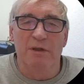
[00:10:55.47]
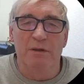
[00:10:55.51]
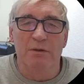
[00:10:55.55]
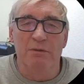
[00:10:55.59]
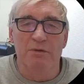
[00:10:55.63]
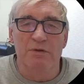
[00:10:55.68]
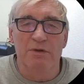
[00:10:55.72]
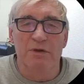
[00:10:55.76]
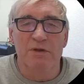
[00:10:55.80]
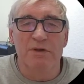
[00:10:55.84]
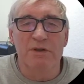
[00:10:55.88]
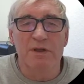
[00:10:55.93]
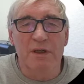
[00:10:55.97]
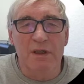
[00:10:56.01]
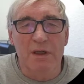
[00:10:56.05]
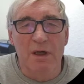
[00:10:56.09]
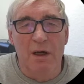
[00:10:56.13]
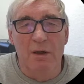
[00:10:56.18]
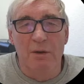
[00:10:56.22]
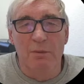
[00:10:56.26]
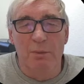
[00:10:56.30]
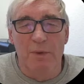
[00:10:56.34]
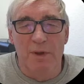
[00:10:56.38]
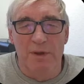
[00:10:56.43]
solution to
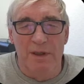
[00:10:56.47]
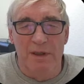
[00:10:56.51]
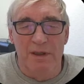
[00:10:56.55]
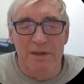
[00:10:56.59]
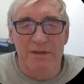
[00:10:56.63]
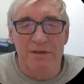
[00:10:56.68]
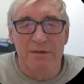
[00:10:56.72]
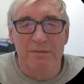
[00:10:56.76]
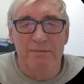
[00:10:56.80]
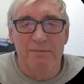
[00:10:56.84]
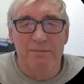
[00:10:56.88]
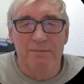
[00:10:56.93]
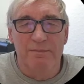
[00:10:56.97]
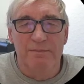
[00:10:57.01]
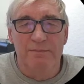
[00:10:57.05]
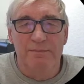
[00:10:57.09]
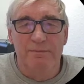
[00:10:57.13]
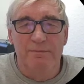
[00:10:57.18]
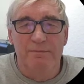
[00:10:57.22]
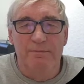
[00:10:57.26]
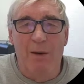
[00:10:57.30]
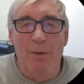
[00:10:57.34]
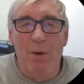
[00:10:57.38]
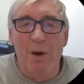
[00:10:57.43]
cope with it.
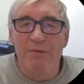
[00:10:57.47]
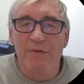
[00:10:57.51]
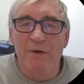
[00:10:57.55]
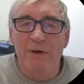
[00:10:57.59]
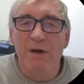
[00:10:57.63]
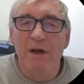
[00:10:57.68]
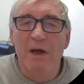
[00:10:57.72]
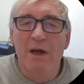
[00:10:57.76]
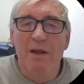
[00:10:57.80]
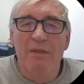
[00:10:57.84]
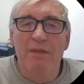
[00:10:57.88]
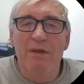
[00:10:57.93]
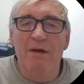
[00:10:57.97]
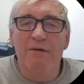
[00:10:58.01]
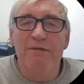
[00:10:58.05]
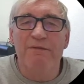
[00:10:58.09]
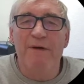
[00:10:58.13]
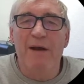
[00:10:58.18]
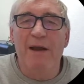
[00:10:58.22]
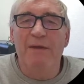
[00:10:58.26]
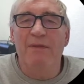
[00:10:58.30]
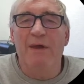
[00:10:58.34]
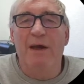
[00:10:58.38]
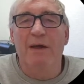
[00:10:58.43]
However, the
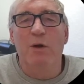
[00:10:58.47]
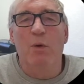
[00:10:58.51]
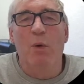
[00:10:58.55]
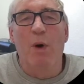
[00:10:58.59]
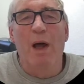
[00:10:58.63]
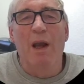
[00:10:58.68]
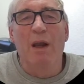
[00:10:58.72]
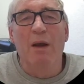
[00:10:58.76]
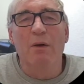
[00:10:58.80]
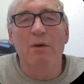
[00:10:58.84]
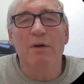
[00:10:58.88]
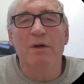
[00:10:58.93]
effect that you are